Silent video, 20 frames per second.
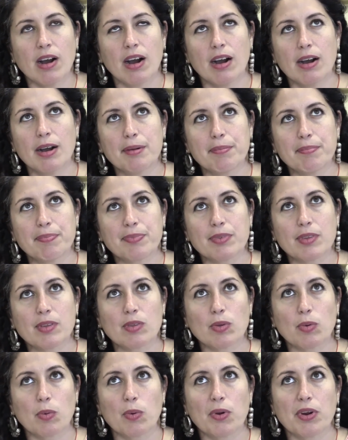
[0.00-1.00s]
um,
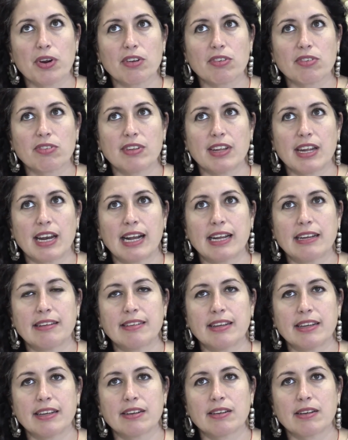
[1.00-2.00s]
the works that I
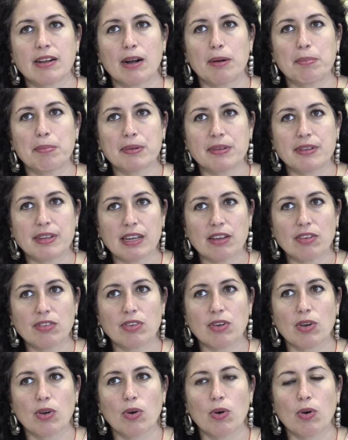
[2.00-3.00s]
did a couple days
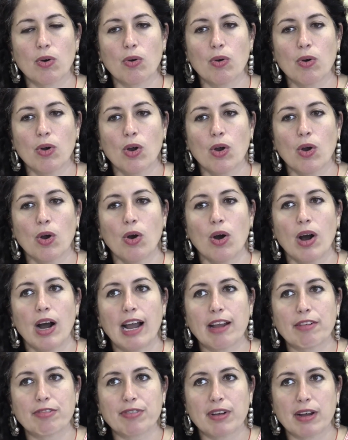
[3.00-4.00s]
ago,
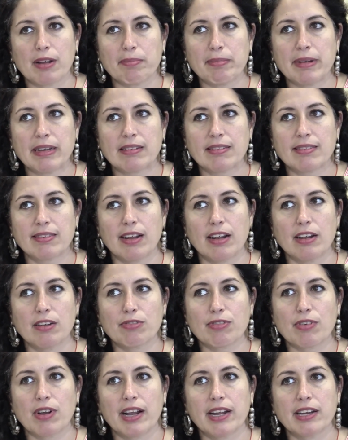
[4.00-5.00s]
I found
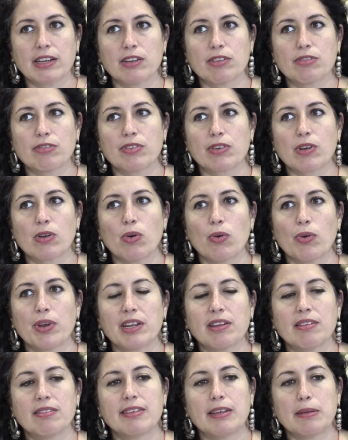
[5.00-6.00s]
myself kind of
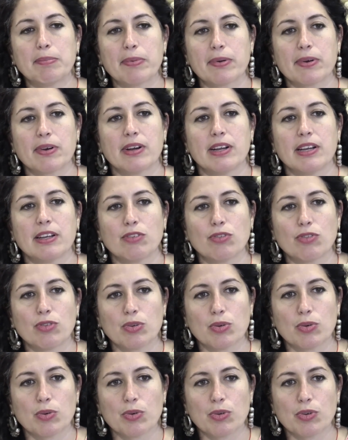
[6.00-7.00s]
going deeper
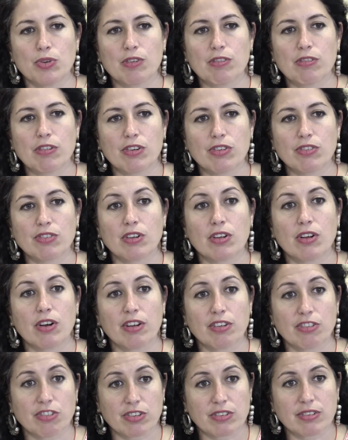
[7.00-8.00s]
into universal
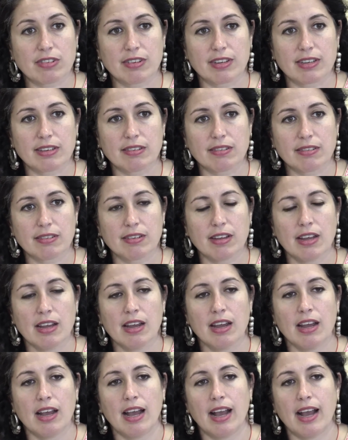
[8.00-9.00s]
consciousness
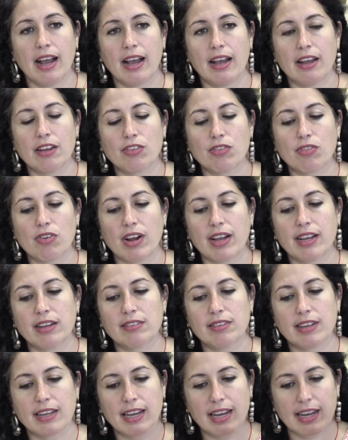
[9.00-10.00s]
and trying
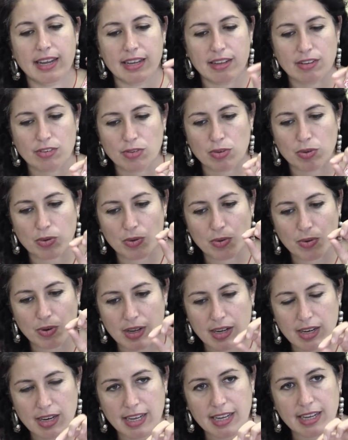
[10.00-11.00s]
to get into
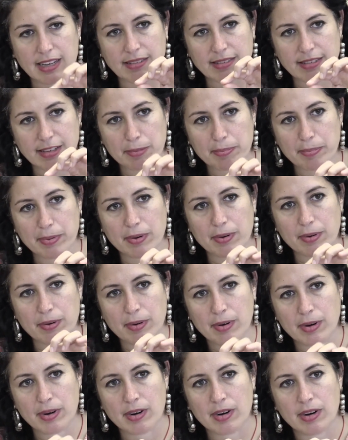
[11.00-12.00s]
like a deeper,